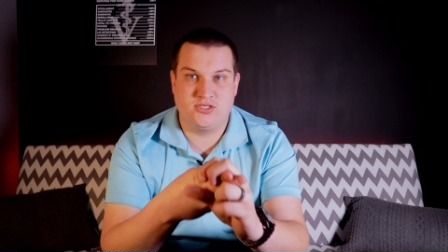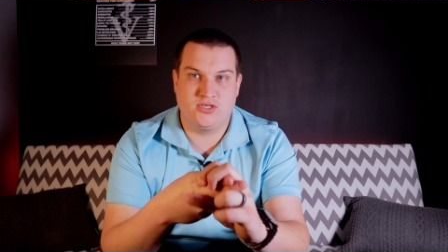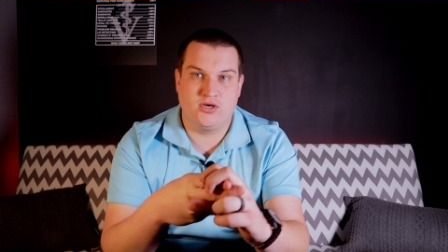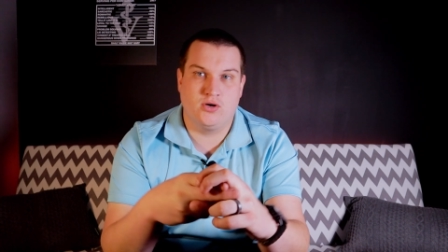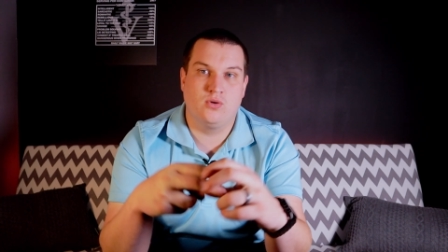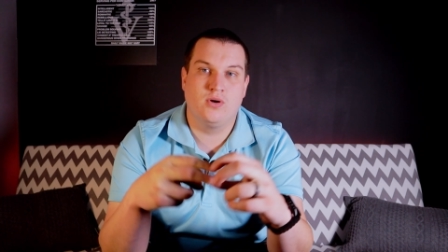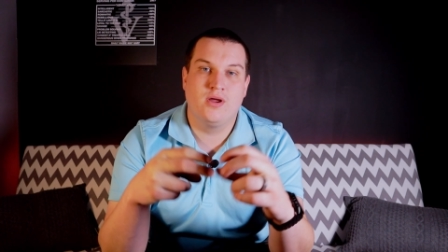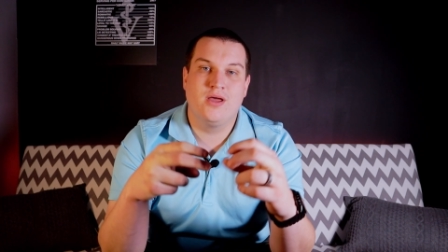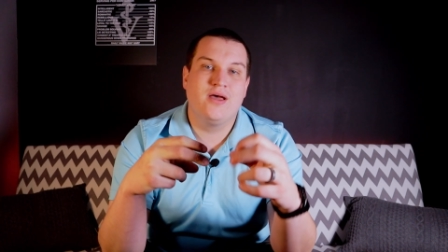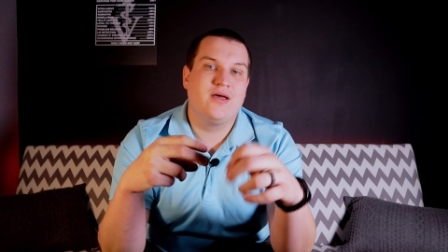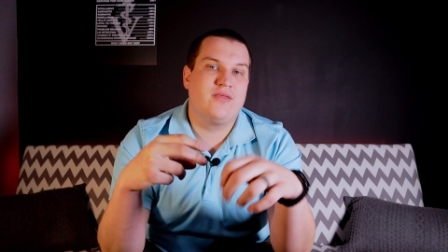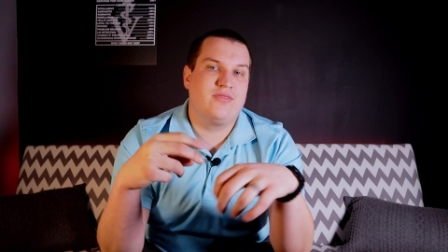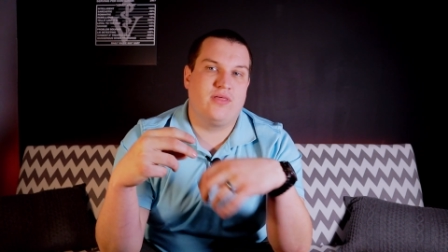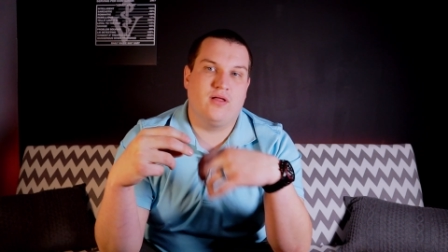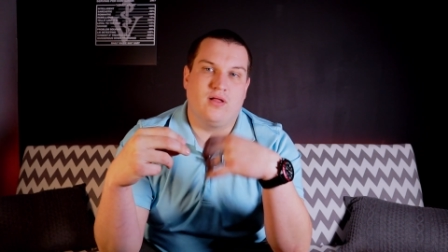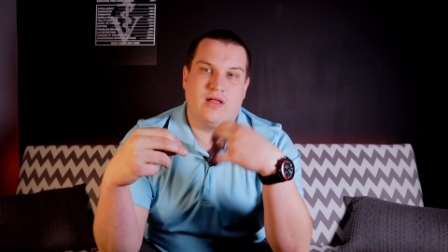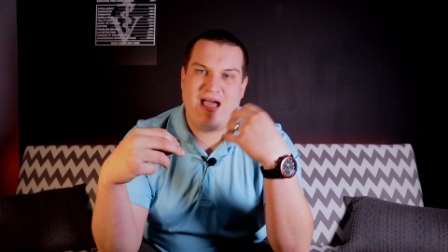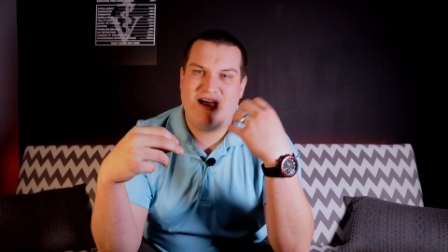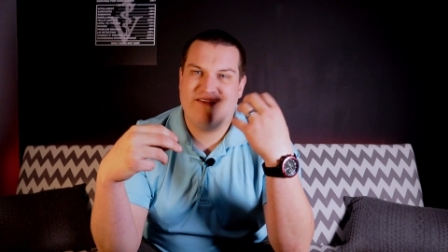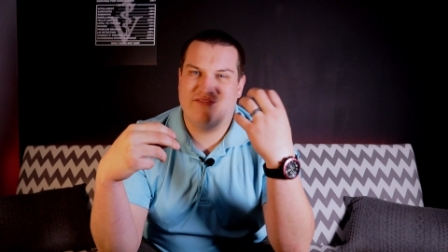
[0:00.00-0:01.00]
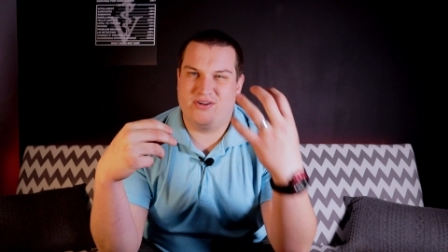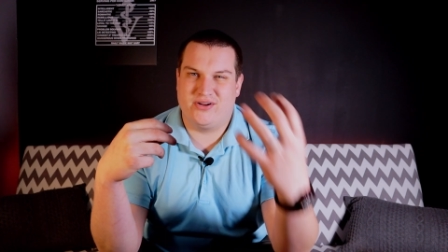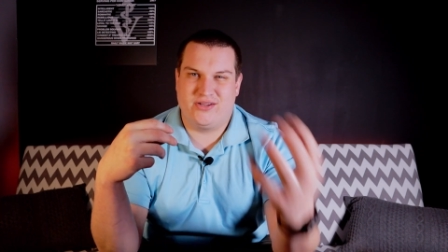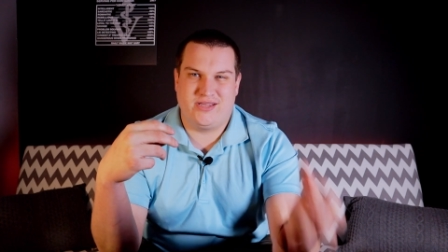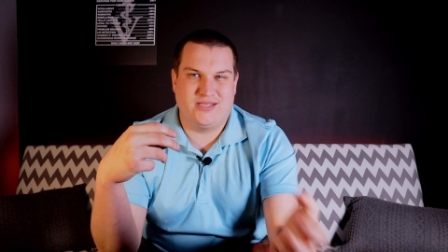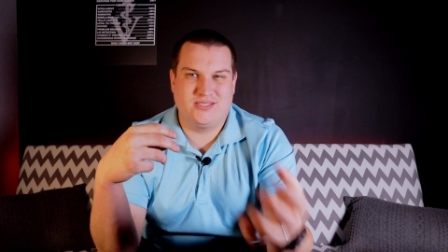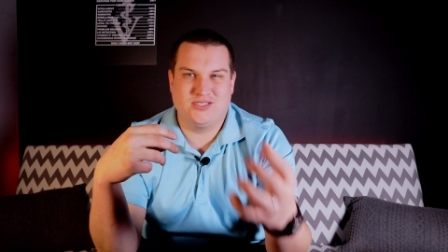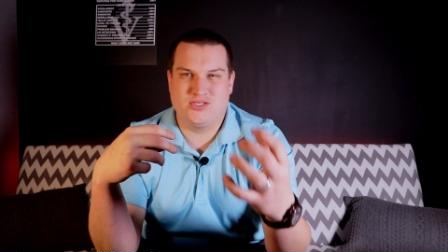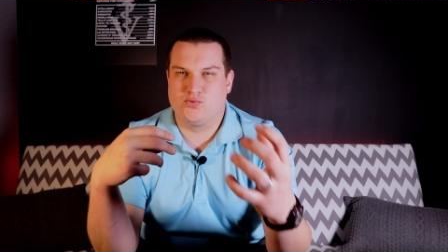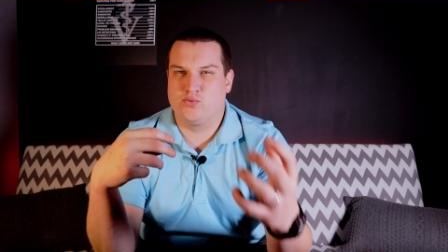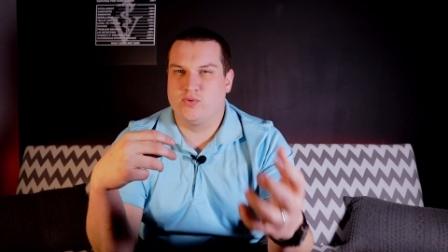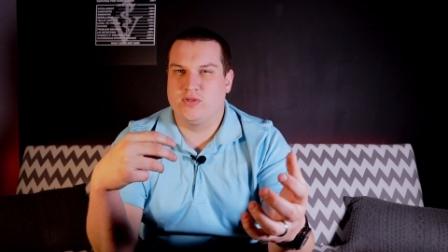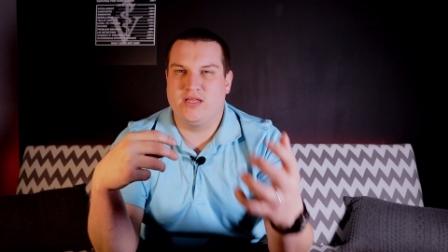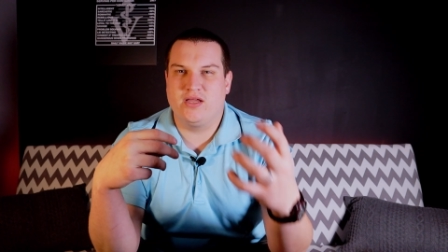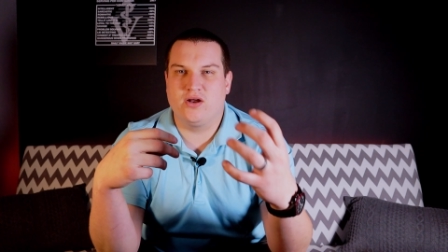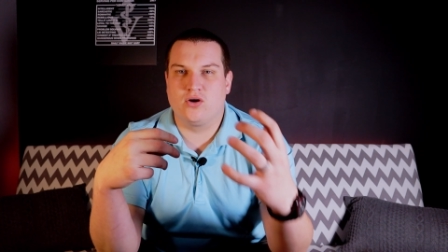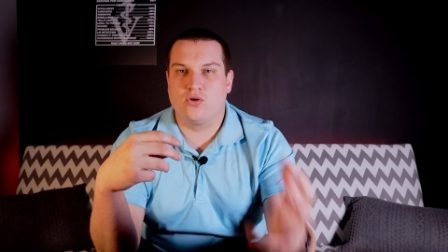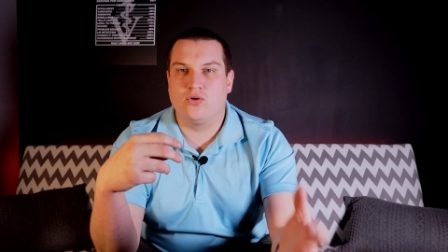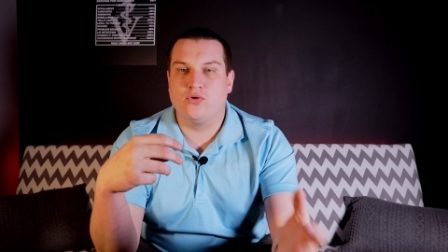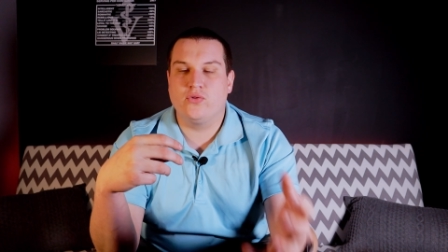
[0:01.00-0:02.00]
So they'll have their kittens
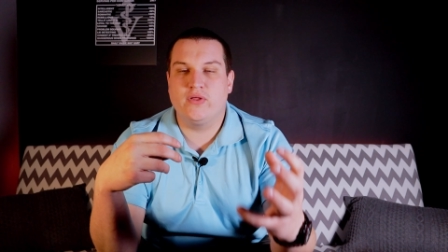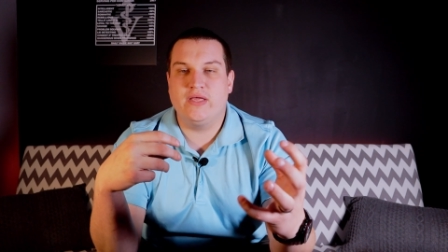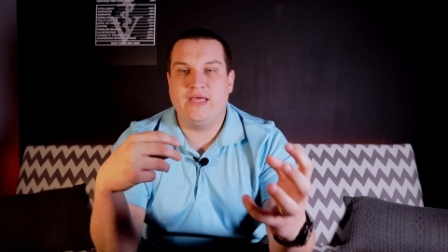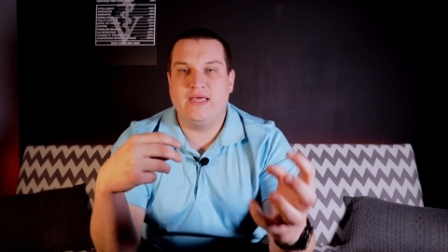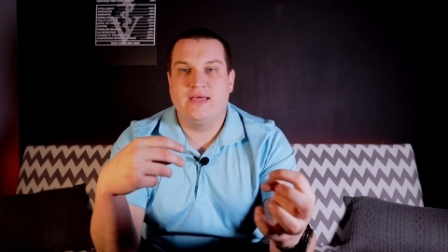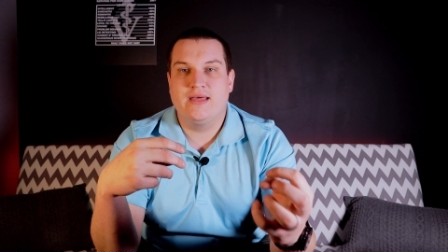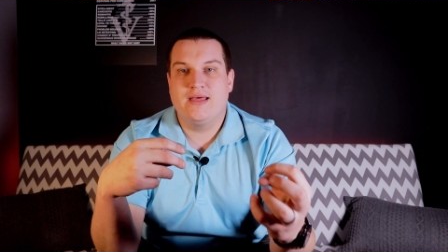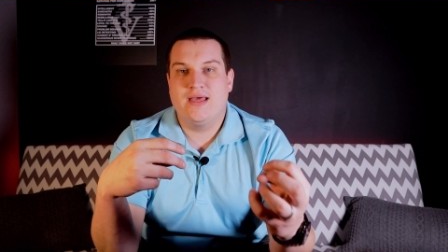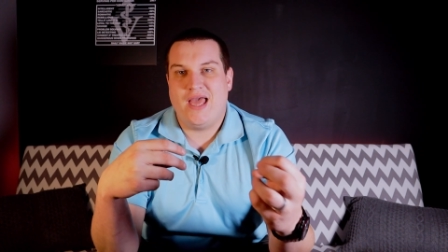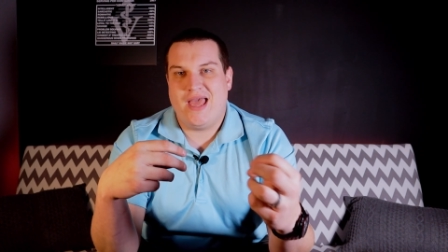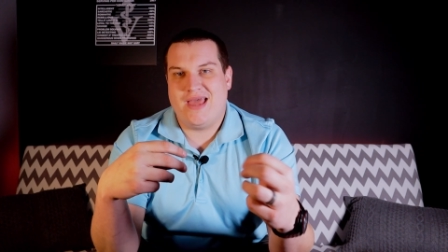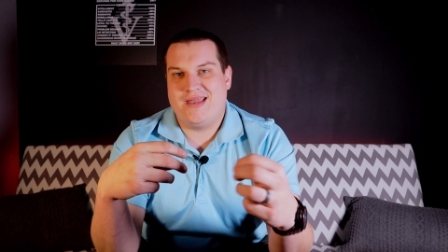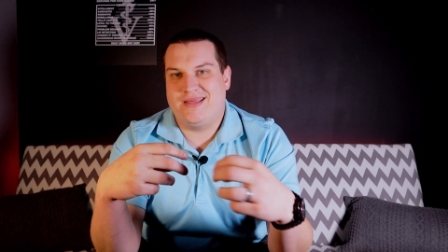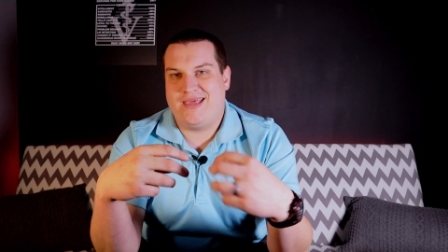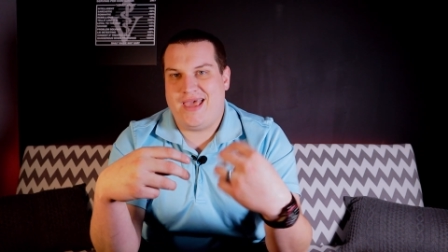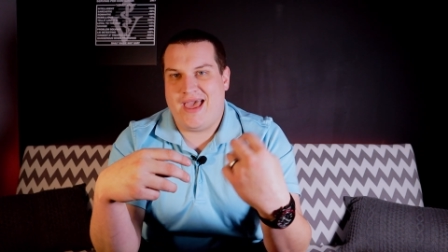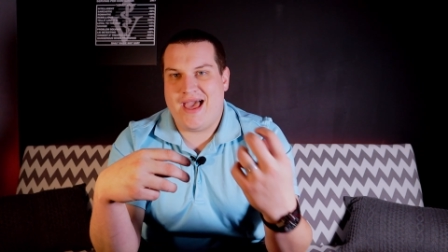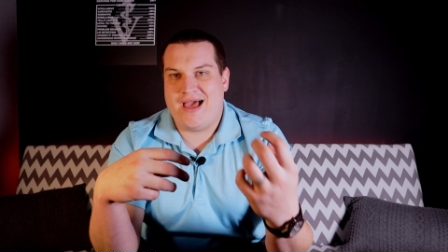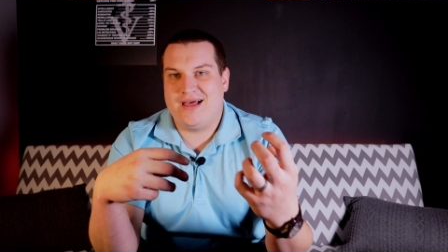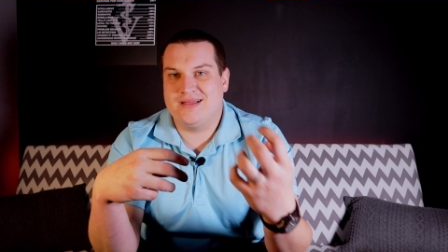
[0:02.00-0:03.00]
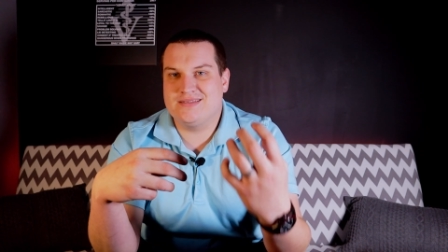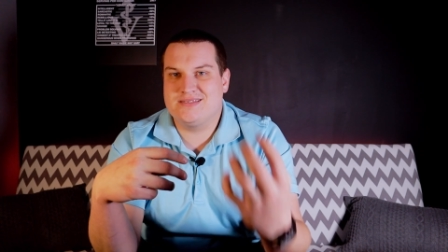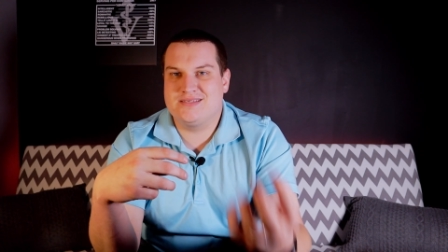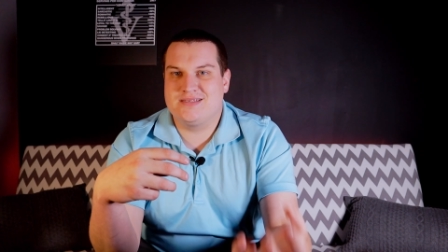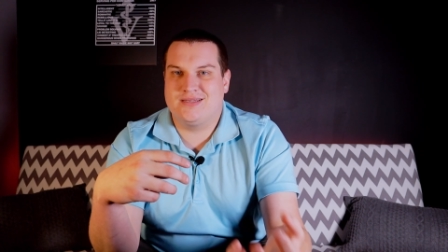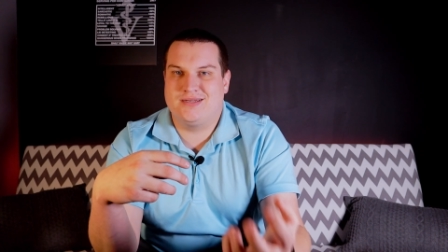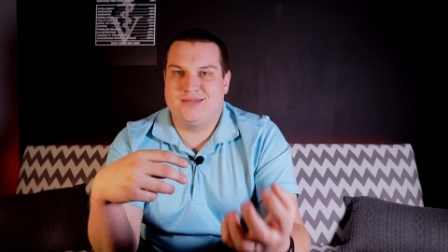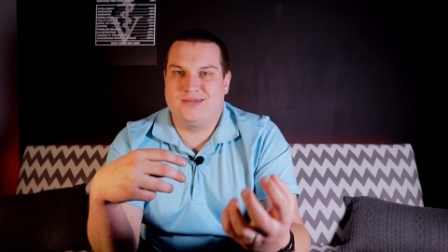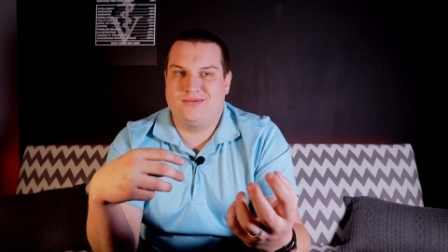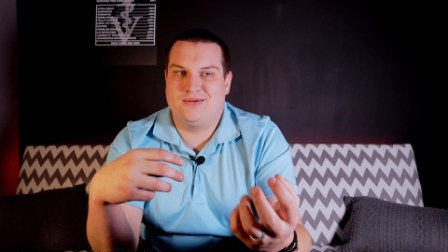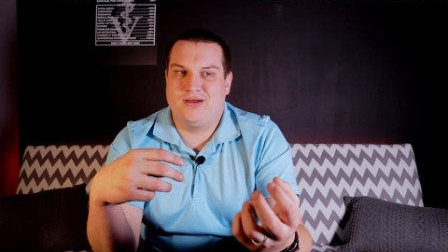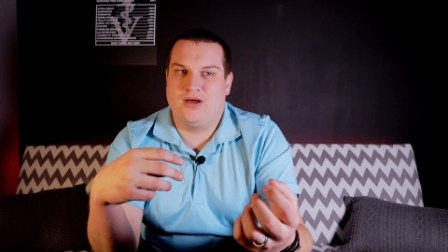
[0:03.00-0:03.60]
really early, and cats,